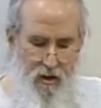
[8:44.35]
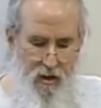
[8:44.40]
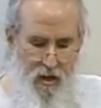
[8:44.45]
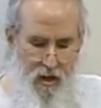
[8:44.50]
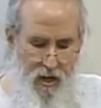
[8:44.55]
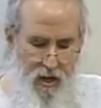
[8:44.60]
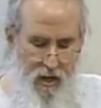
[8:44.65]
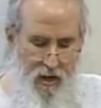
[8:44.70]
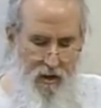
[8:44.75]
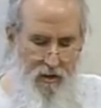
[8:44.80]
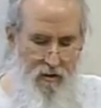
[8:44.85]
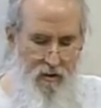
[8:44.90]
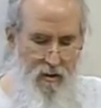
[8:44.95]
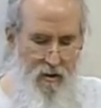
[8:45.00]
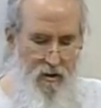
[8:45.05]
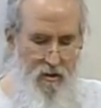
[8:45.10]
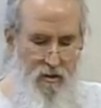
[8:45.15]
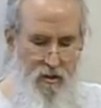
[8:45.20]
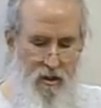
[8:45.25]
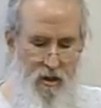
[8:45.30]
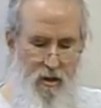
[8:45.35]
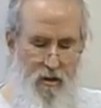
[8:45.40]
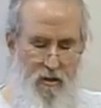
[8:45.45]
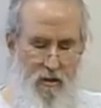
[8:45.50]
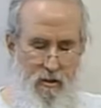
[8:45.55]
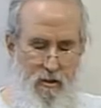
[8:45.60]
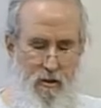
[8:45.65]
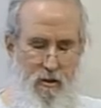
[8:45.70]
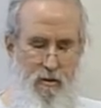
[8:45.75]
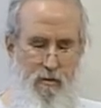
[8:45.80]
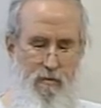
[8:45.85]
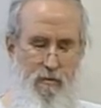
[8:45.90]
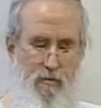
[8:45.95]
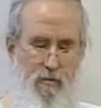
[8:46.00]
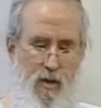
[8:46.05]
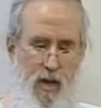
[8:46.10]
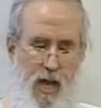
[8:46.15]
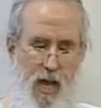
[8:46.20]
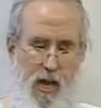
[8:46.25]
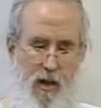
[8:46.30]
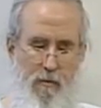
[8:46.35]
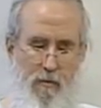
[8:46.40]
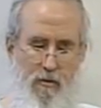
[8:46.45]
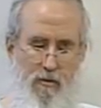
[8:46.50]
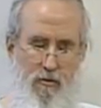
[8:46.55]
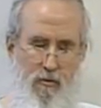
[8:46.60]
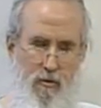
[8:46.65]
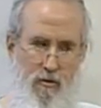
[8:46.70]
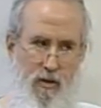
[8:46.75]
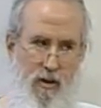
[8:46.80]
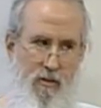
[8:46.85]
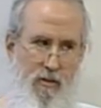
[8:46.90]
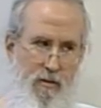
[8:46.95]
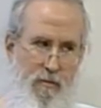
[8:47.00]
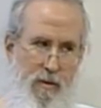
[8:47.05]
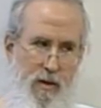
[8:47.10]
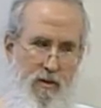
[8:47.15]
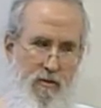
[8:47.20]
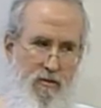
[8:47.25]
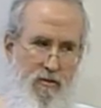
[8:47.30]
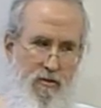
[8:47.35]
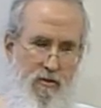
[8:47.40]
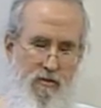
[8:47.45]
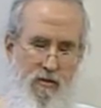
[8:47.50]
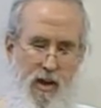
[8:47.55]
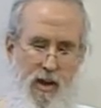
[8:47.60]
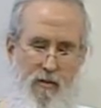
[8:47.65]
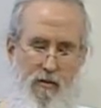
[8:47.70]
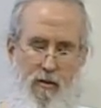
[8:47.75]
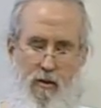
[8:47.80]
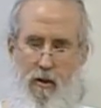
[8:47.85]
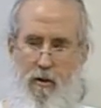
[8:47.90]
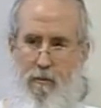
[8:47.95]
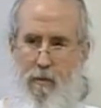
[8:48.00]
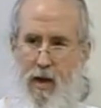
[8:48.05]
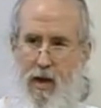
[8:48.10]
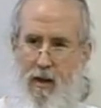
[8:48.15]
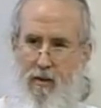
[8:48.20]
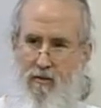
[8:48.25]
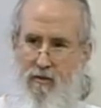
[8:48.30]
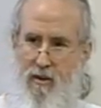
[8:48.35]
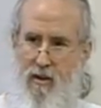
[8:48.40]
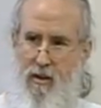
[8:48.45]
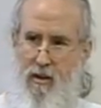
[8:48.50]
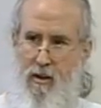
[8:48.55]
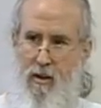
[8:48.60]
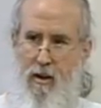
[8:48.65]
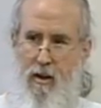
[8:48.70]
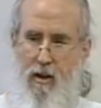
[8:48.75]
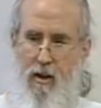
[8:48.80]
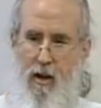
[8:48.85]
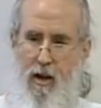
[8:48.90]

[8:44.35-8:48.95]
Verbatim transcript: And the, the animals which have the best survival capacity mm-hmm.